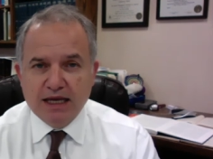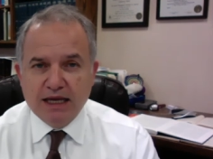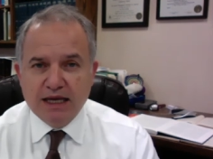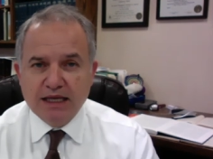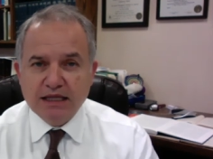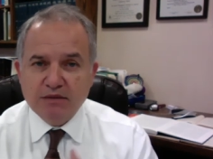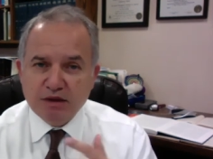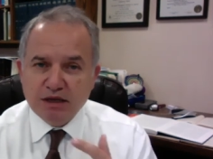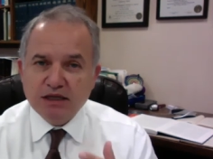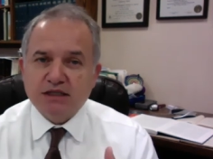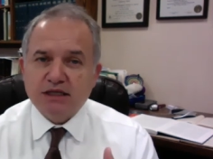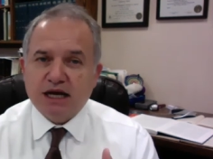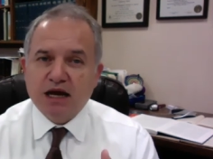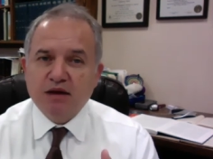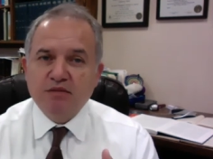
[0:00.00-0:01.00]
In the
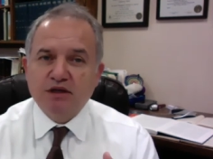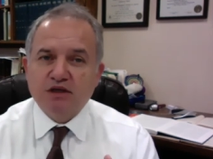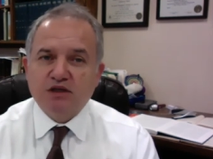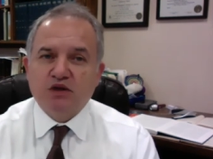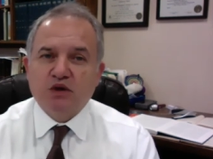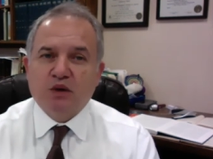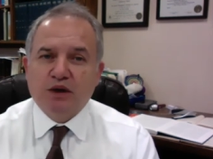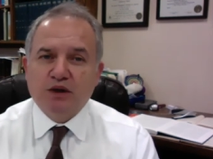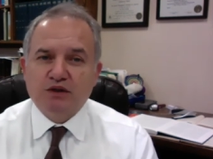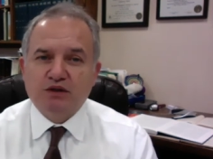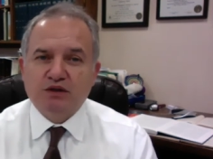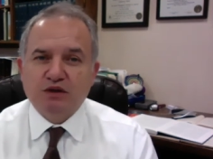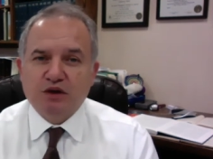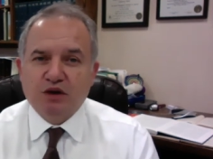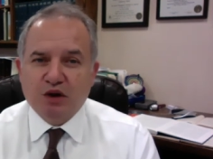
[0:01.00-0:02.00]
meantime, he's going
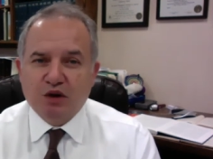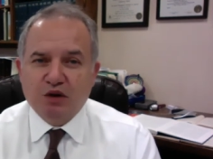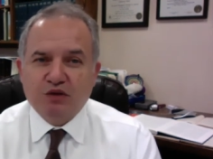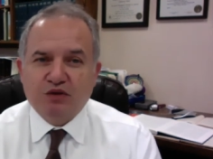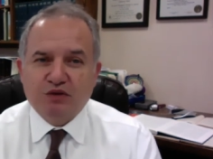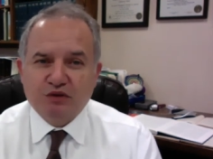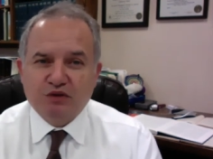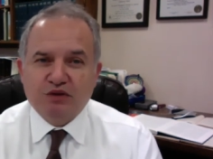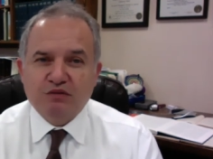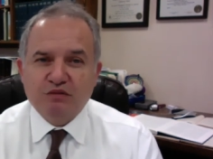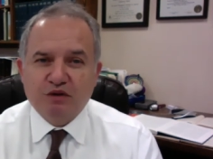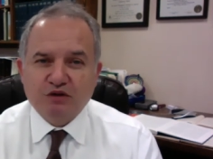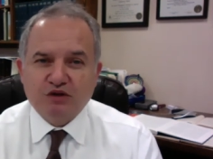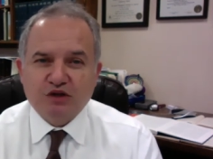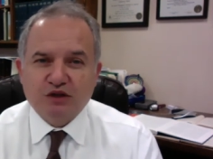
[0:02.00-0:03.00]
to go through the
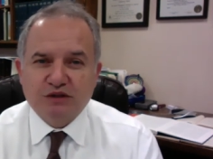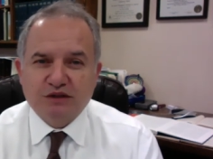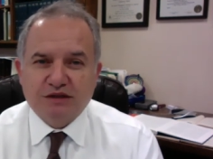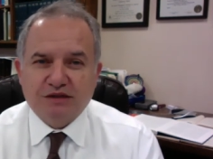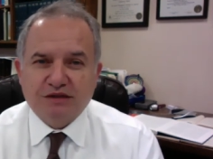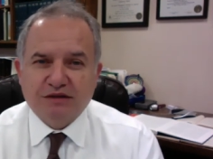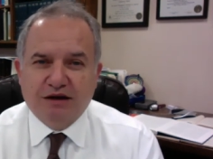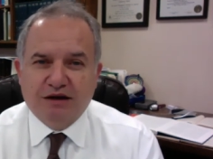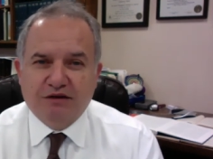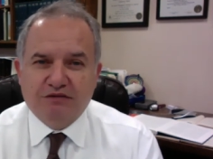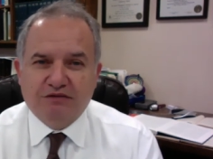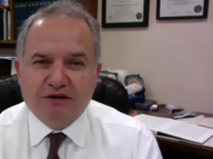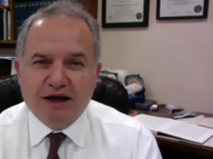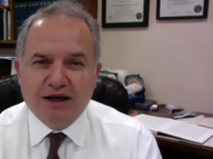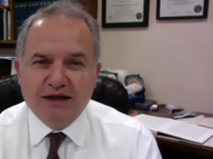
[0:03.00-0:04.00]
motions of
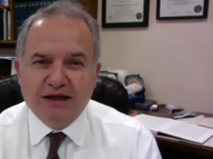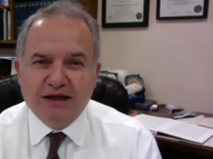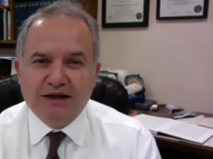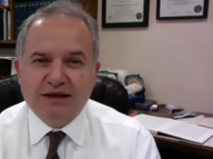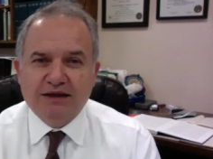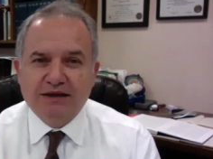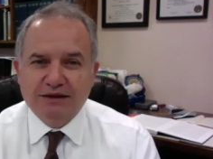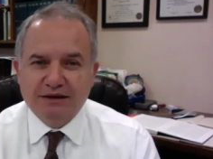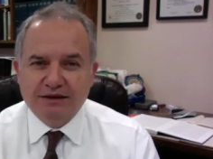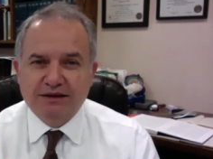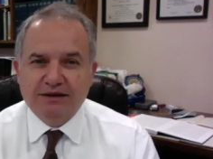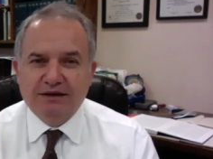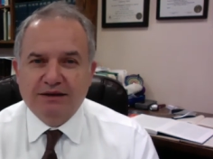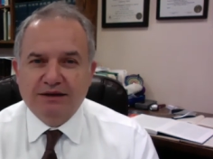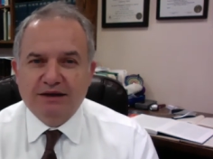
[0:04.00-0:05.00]
finding
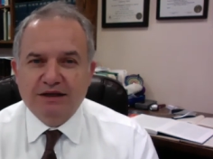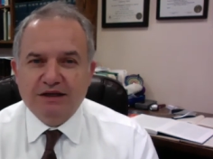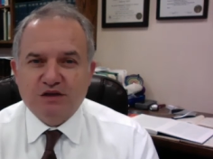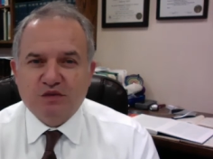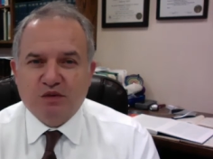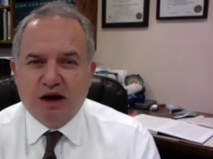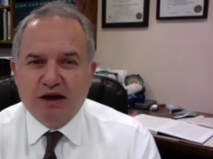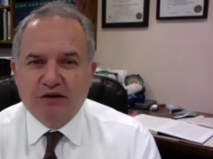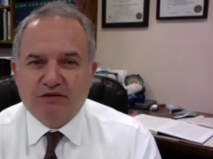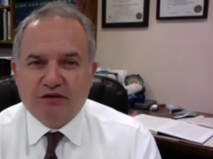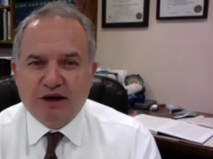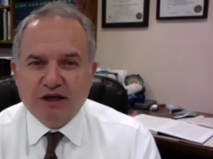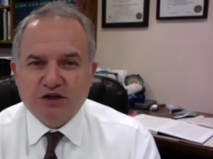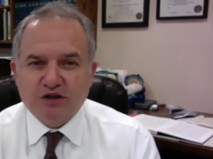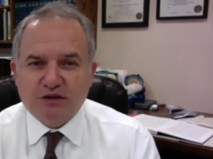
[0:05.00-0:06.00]
his wife
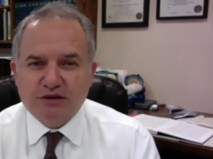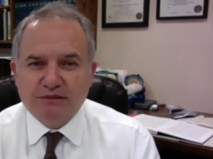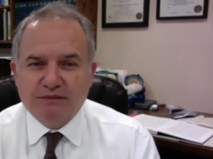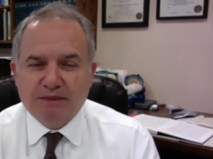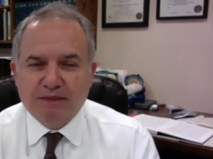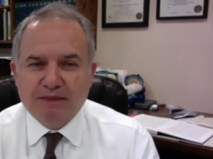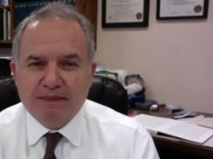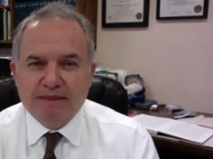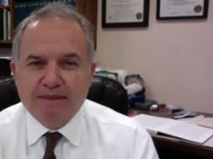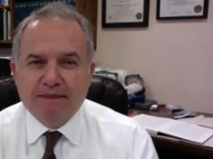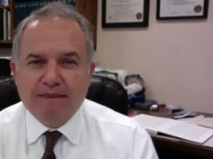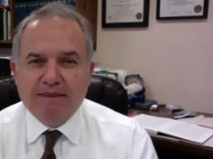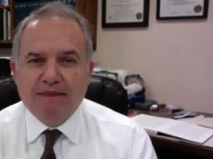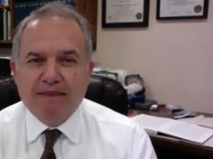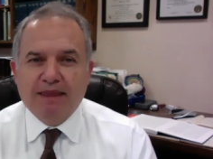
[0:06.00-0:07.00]
Rachel
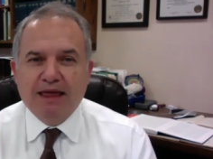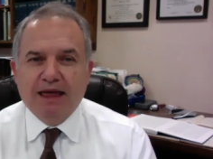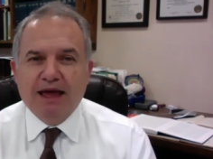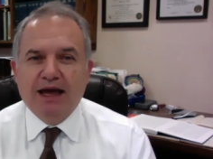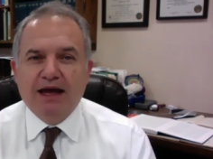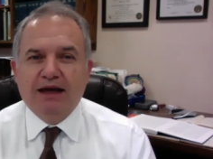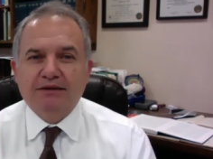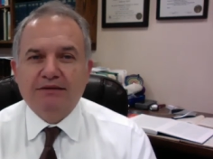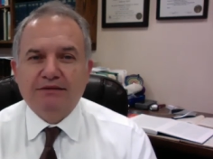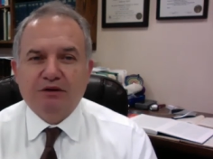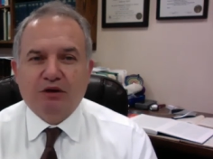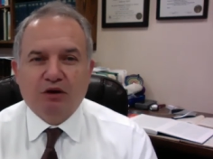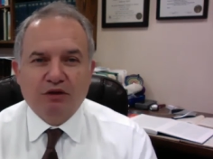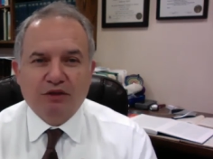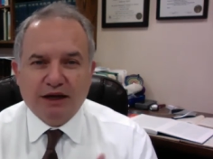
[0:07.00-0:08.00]
and
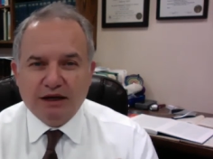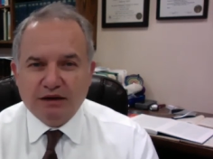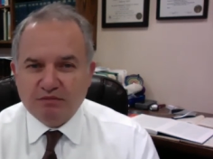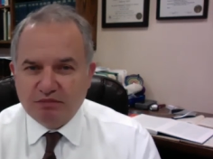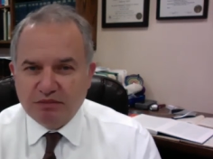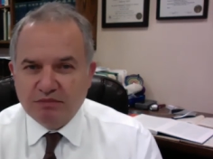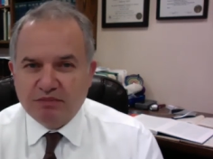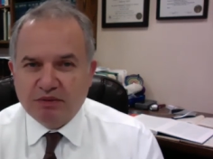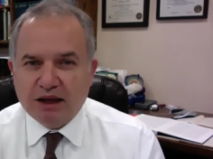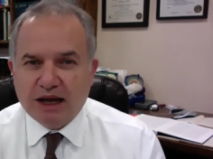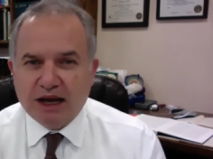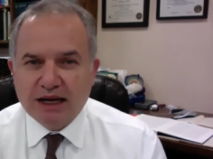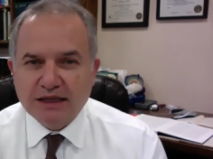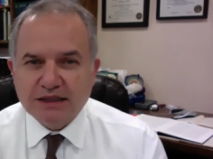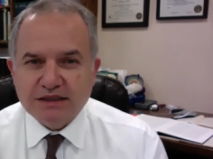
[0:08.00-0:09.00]
all that it
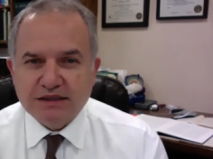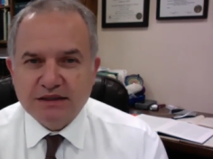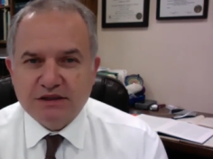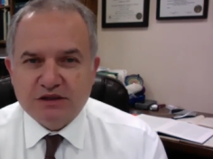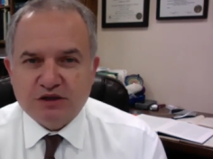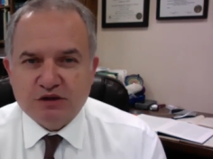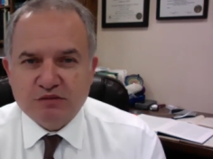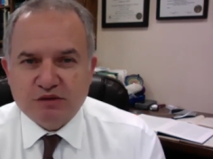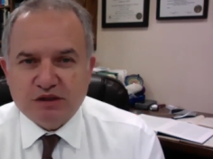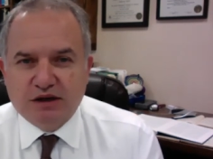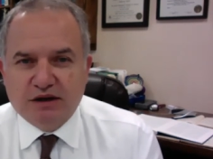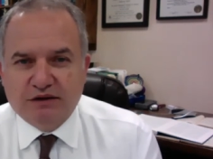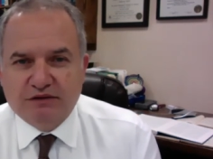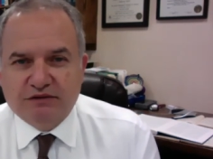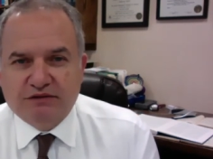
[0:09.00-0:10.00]
implies in terms
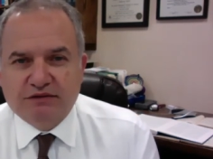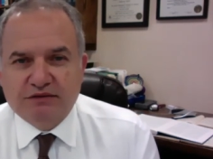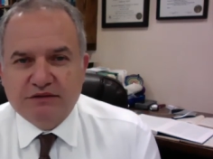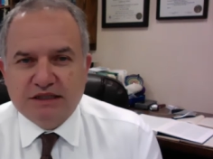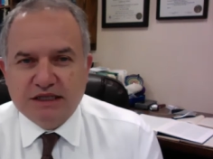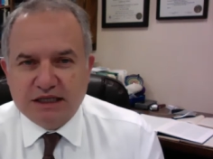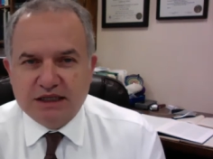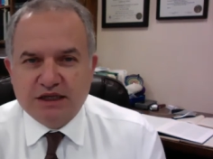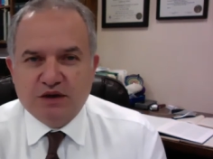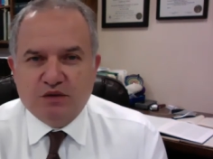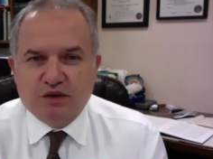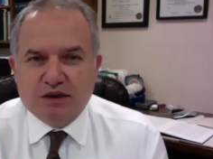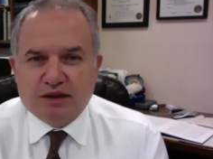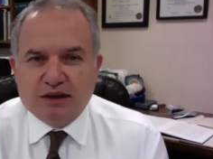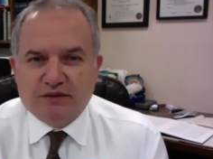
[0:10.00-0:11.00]
of dealing
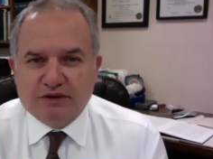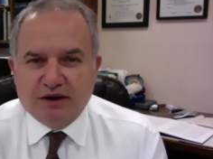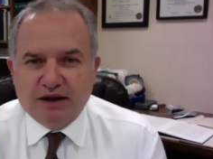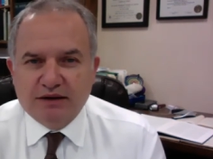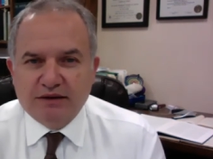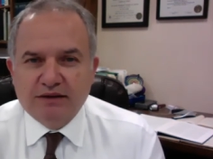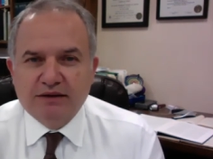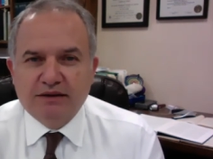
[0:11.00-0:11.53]
with Lavan,